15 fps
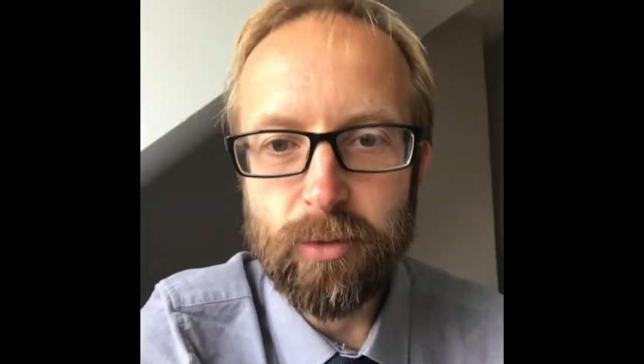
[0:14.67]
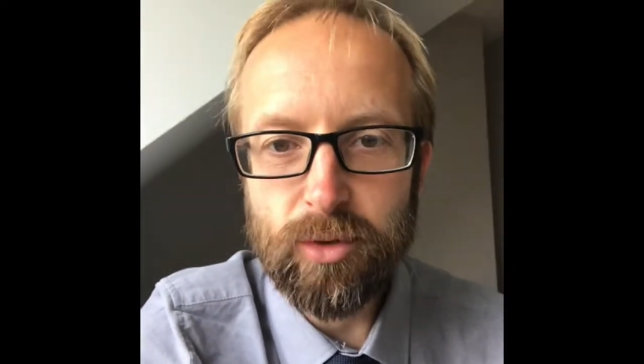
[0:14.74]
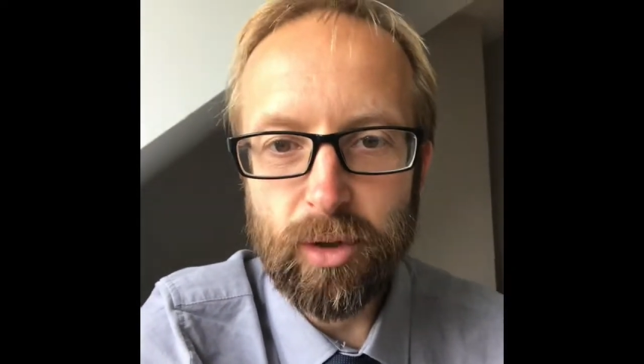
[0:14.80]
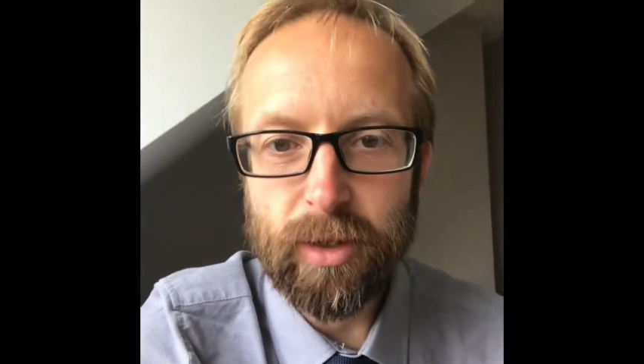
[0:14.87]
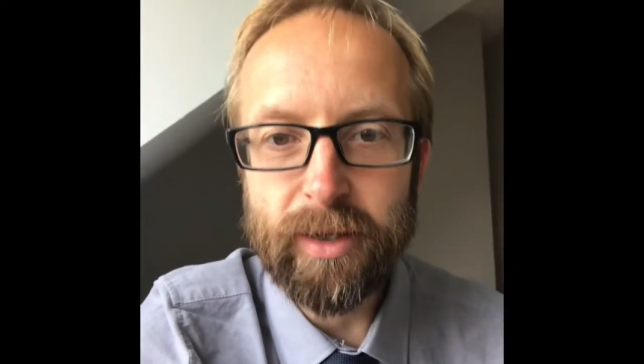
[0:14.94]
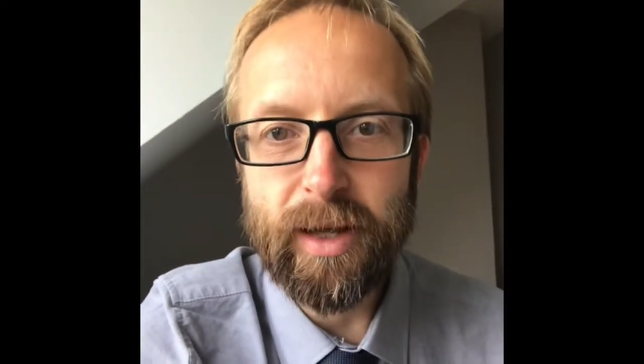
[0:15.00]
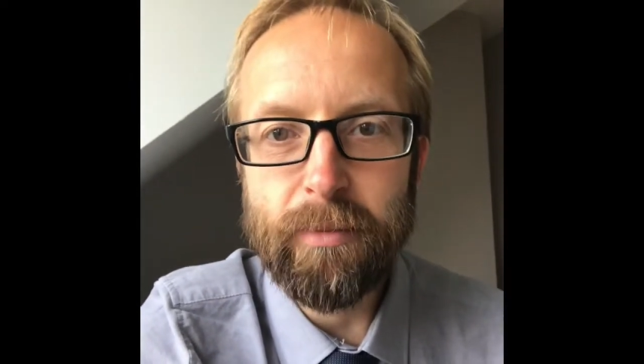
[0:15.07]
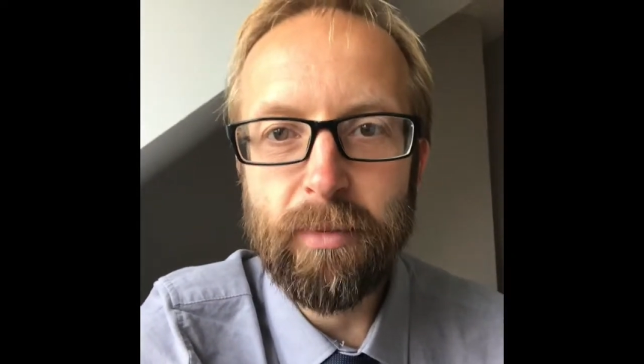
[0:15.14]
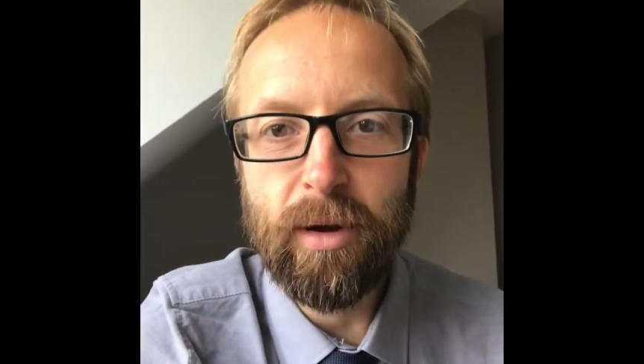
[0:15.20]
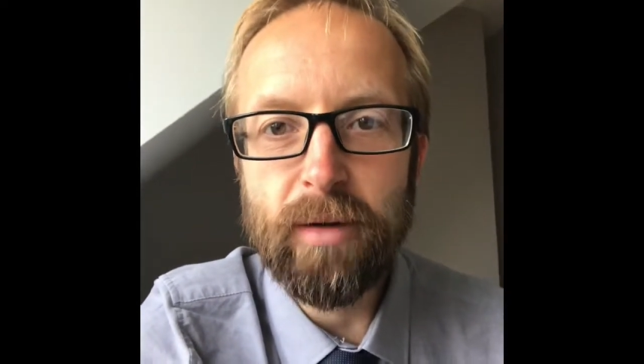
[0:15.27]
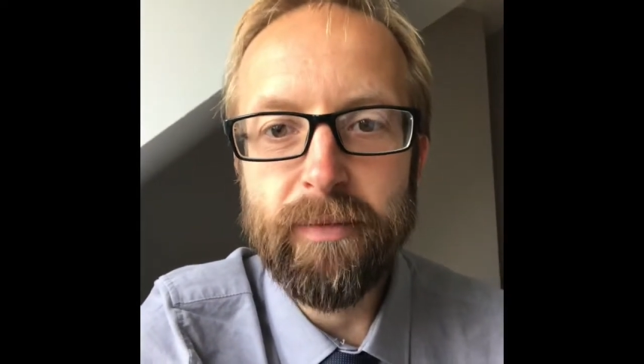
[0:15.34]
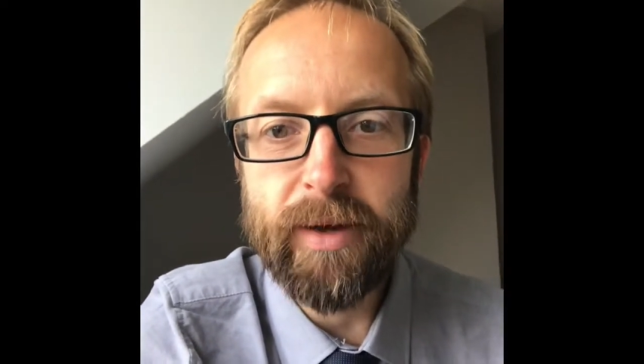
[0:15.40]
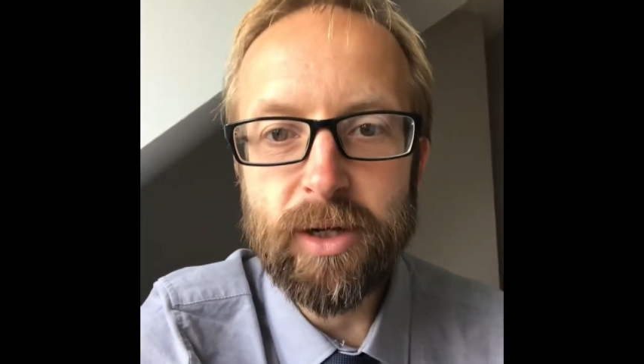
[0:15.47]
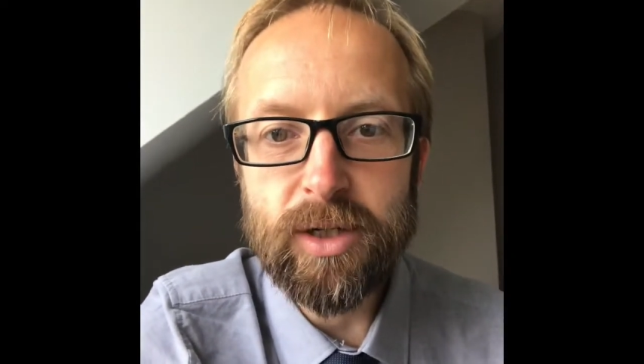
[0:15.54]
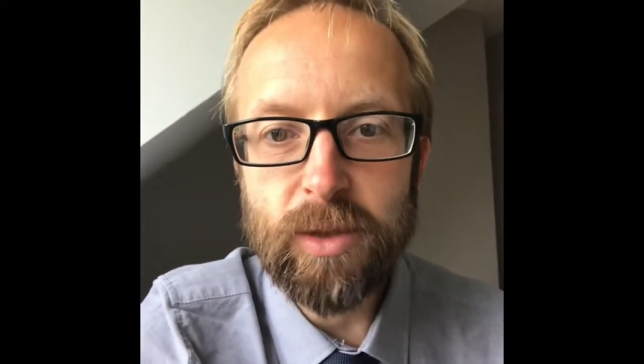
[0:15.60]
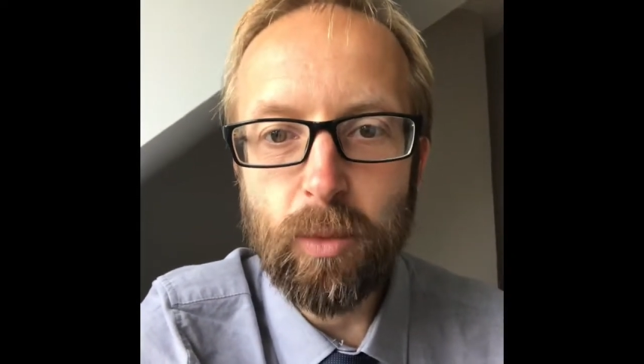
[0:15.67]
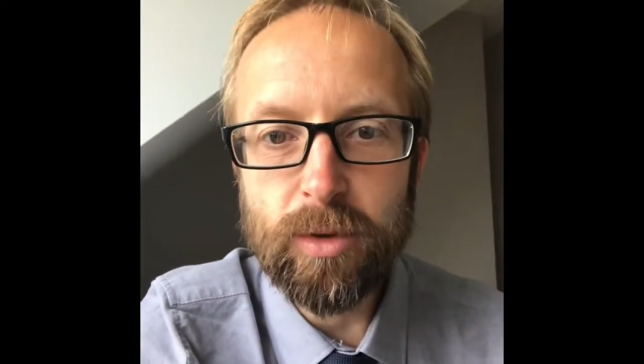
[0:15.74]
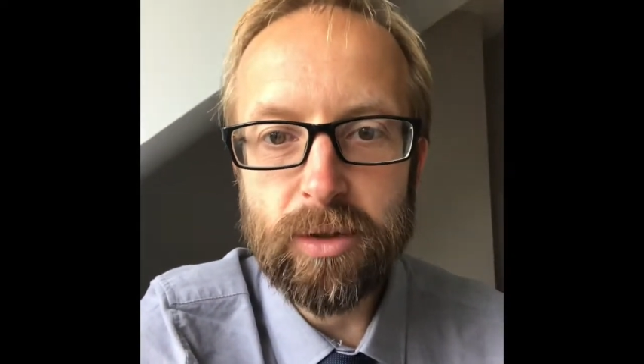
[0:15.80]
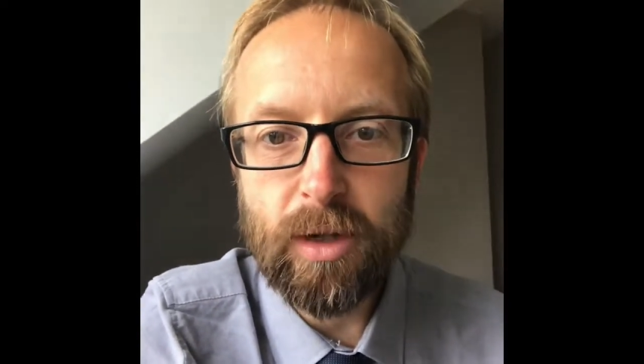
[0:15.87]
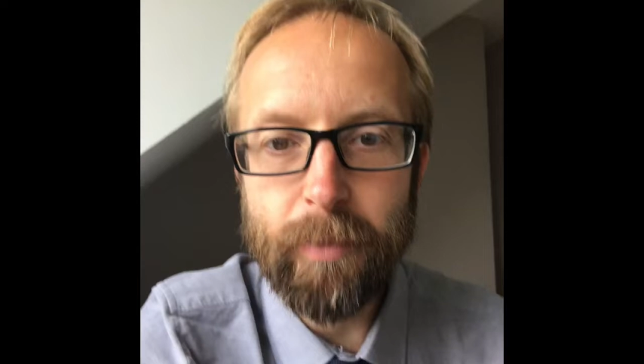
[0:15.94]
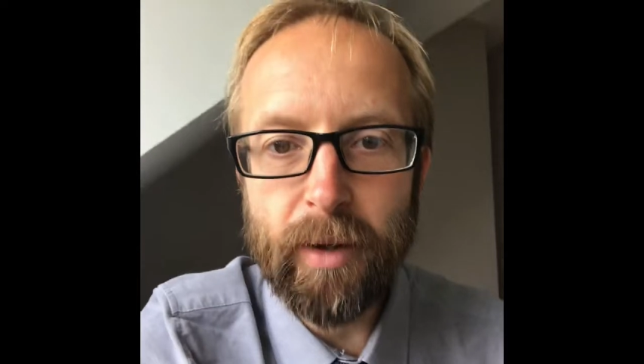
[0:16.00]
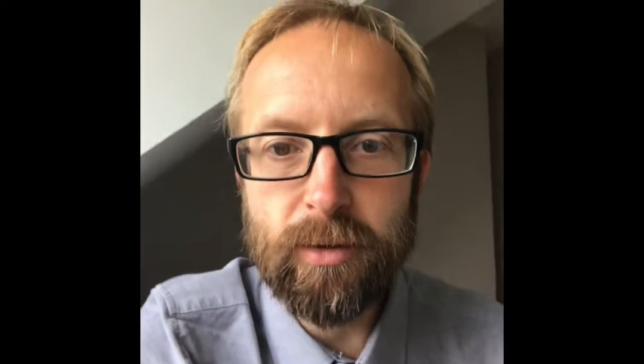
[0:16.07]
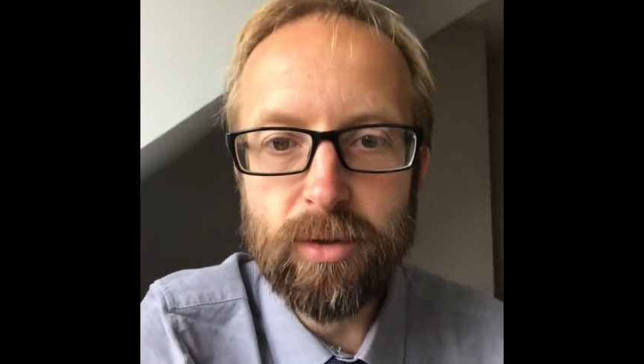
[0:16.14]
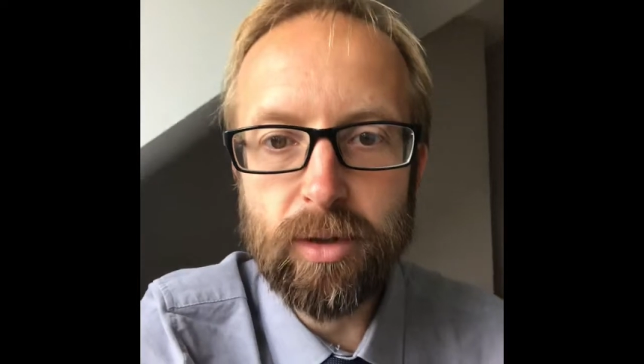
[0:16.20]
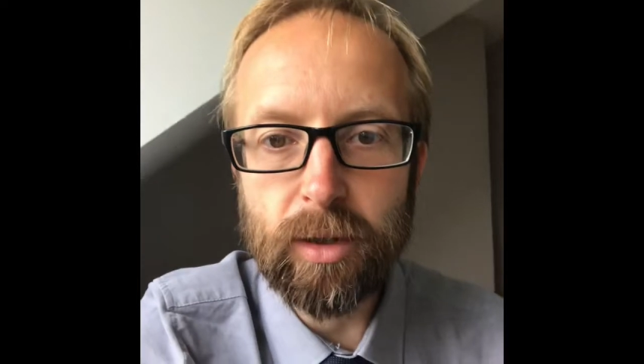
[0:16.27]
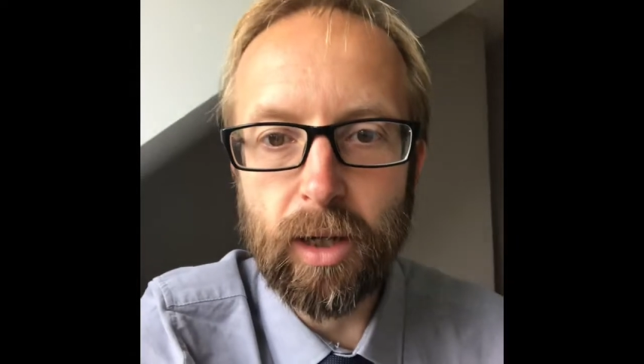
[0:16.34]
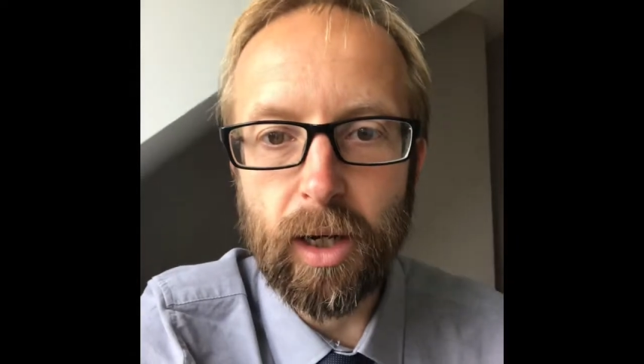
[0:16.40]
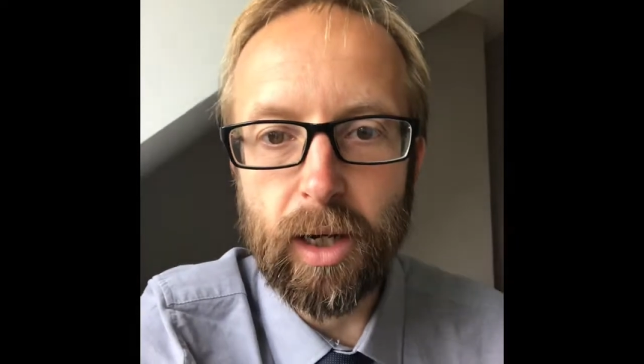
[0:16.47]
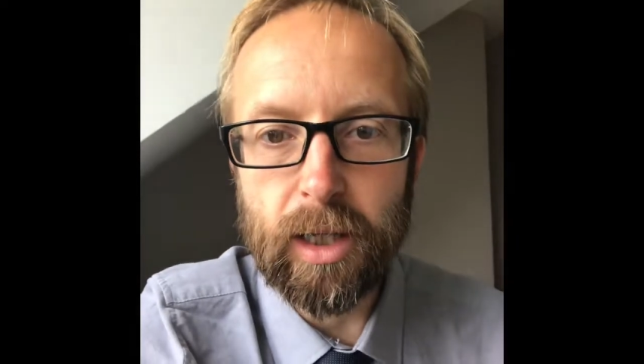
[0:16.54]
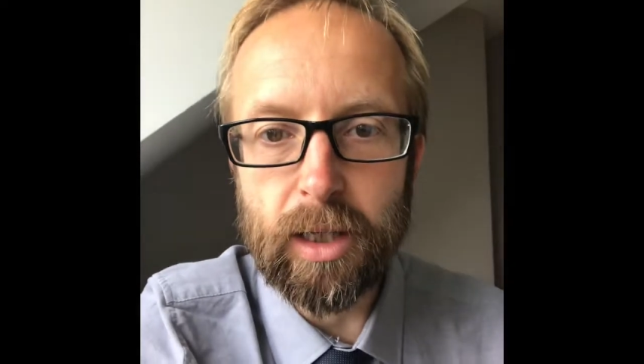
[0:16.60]
struggling to get motivation, it wasn't about
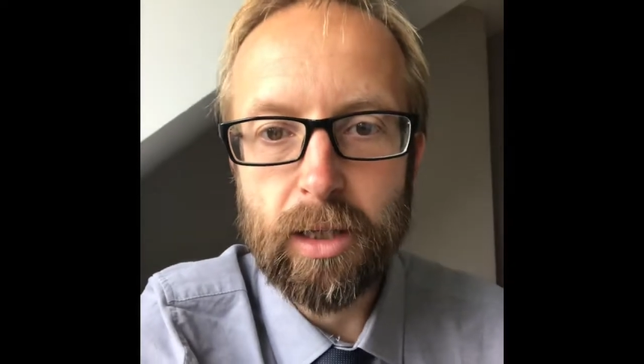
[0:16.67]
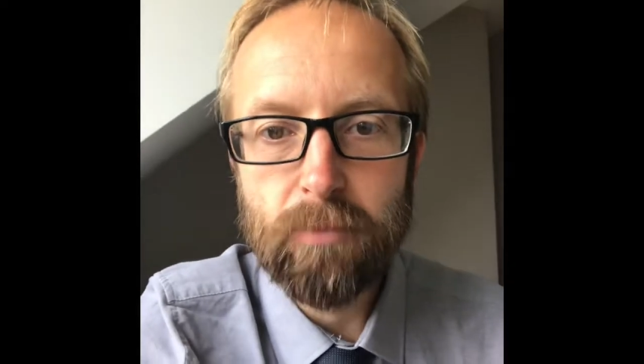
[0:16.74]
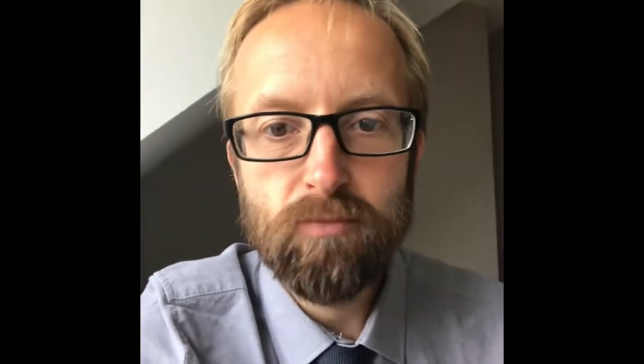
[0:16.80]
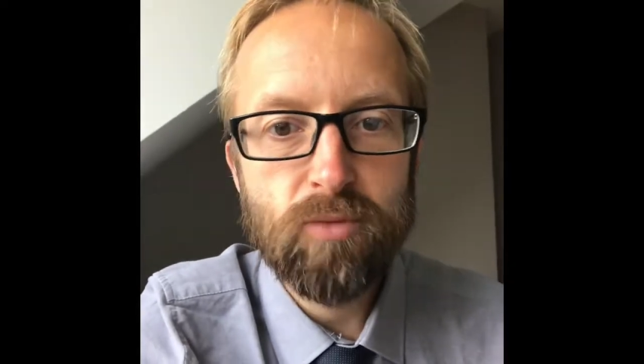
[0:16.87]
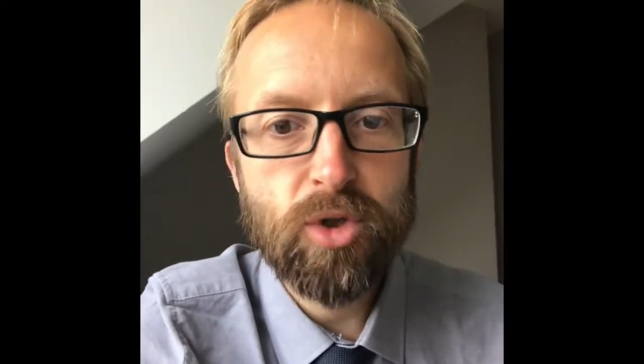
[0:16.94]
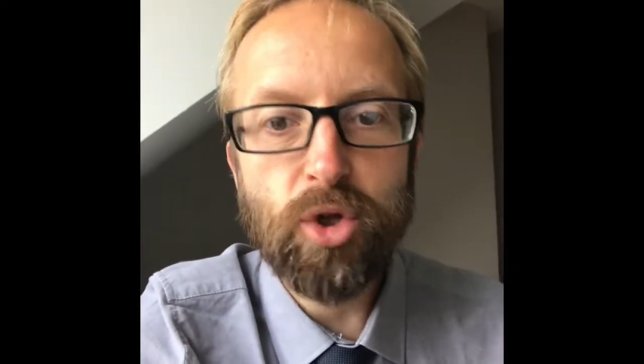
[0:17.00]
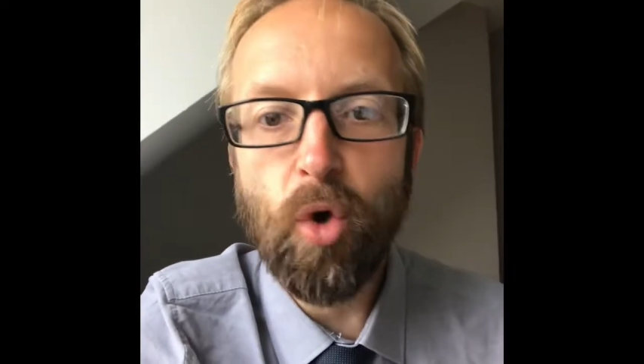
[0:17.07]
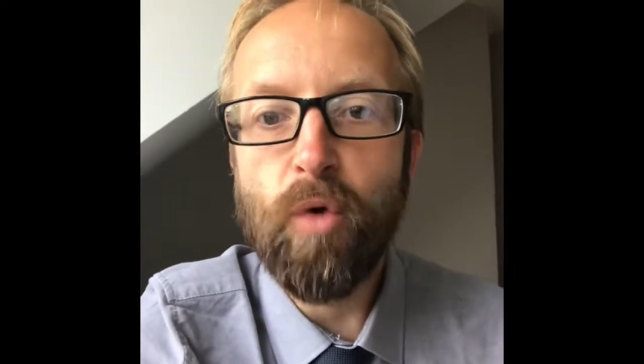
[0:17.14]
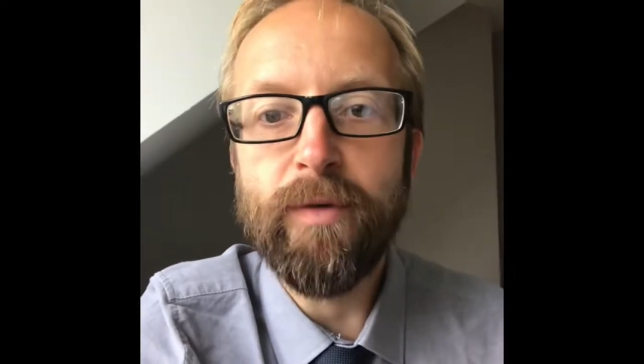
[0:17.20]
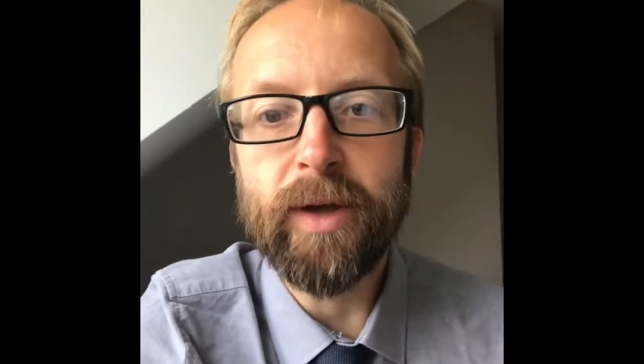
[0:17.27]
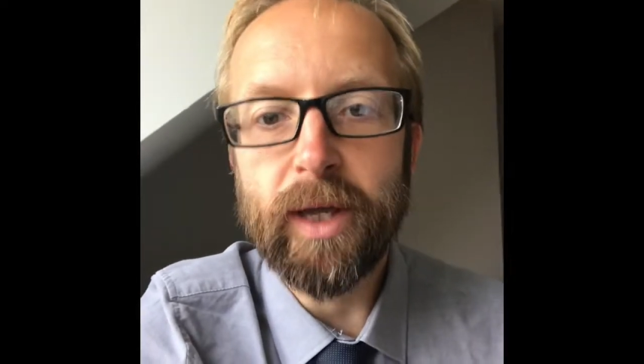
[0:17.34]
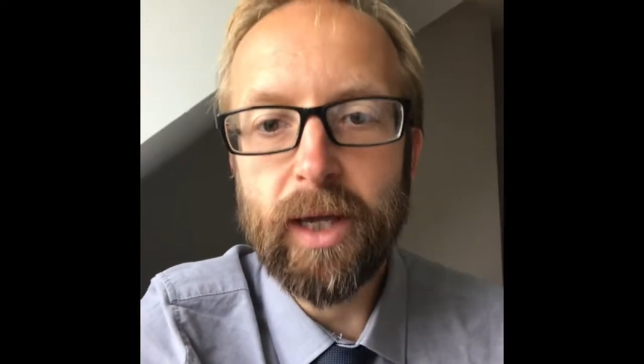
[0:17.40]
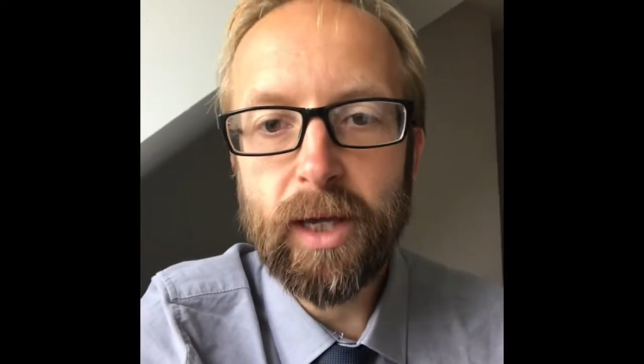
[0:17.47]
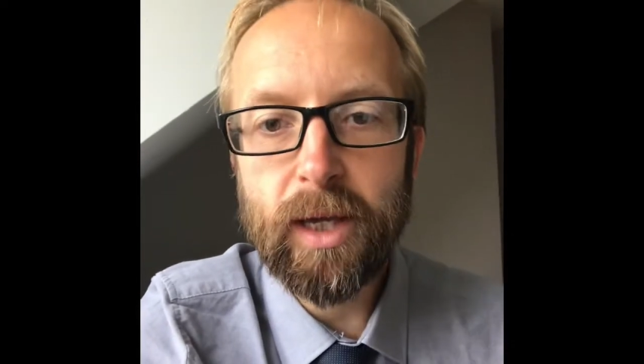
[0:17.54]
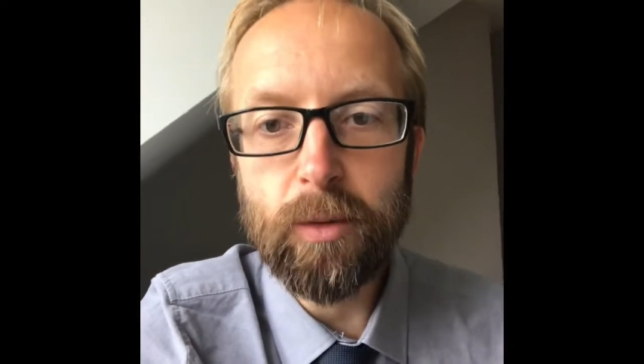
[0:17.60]
suddenly solving it,